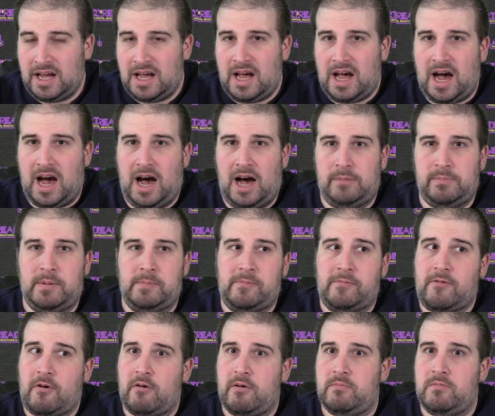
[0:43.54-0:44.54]
But
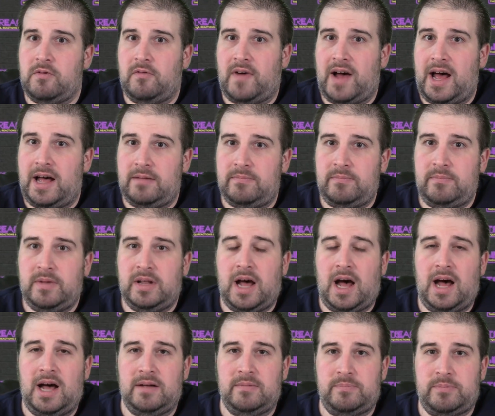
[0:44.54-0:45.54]
before we move on,
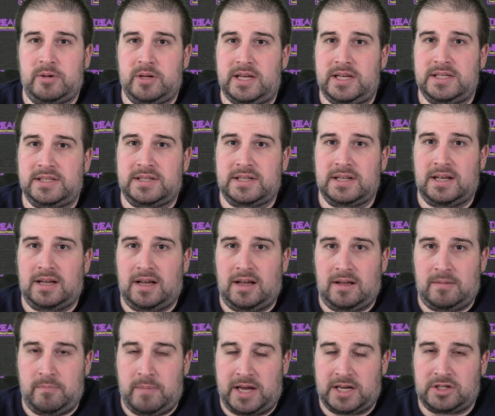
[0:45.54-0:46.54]
please
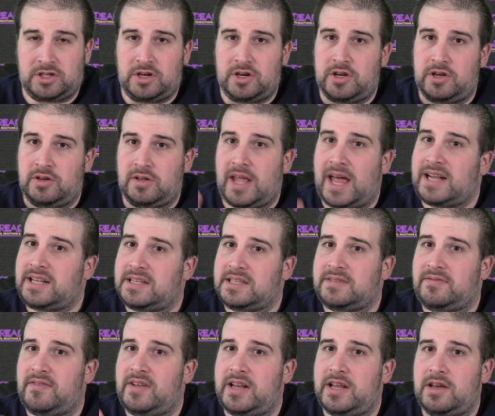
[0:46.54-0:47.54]
make sure you like this
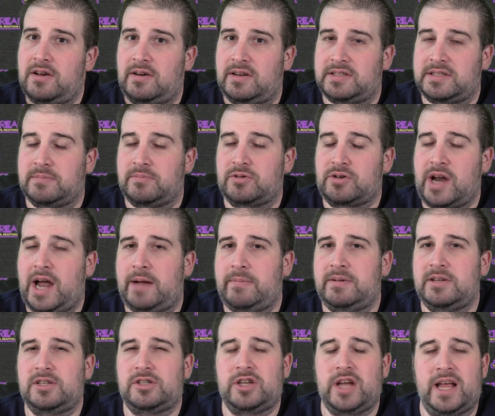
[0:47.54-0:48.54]
video and subscribe to
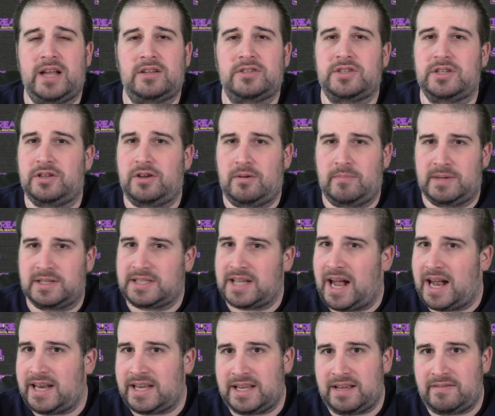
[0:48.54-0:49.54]
this channel so you don't miss
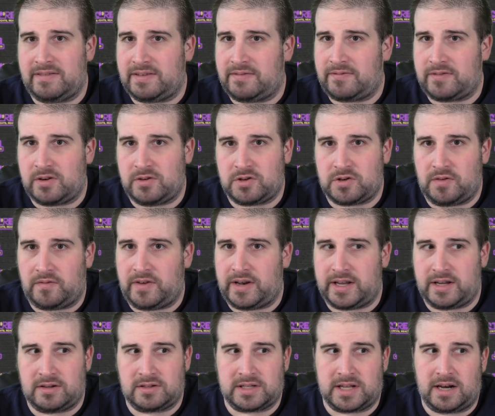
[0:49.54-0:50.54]
any of the future
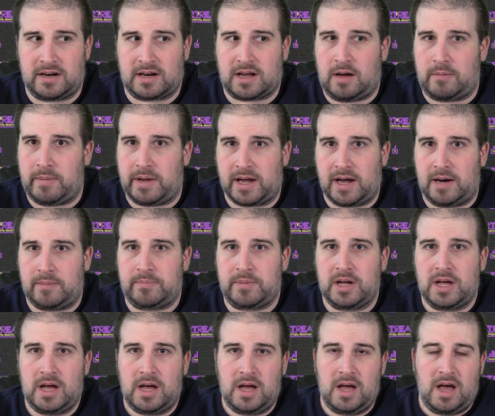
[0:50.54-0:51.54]
videos that are coming up.
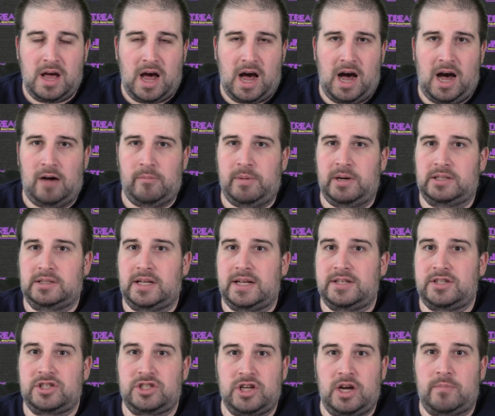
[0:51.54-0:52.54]
But
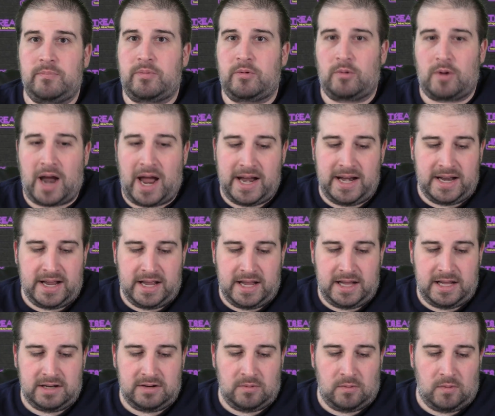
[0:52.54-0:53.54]
let's jump right
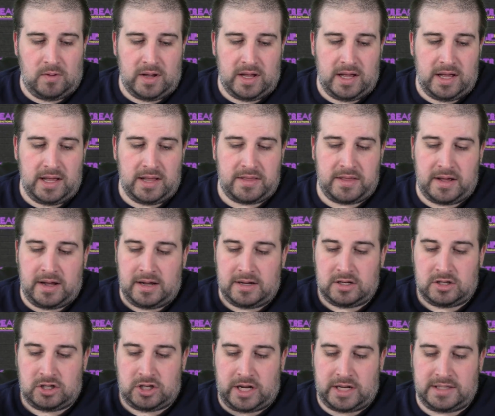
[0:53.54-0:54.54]
in with
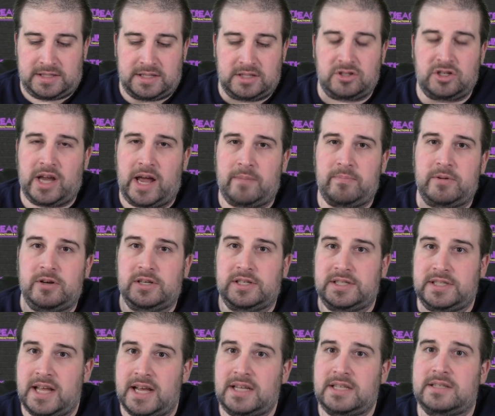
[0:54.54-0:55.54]
Genesis chapter
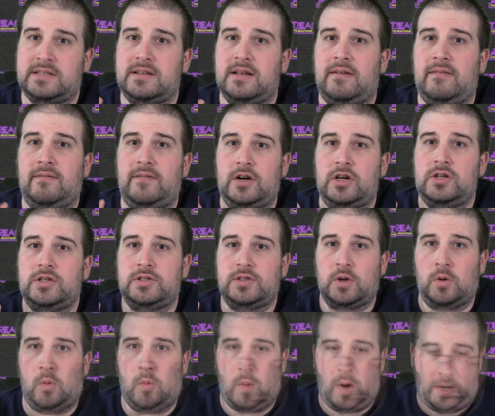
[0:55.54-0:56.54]
6. Verse
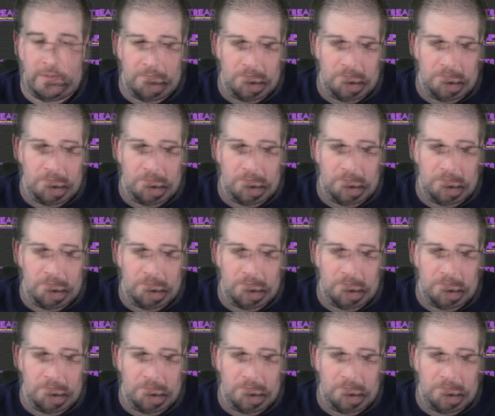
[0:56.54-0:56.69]
1.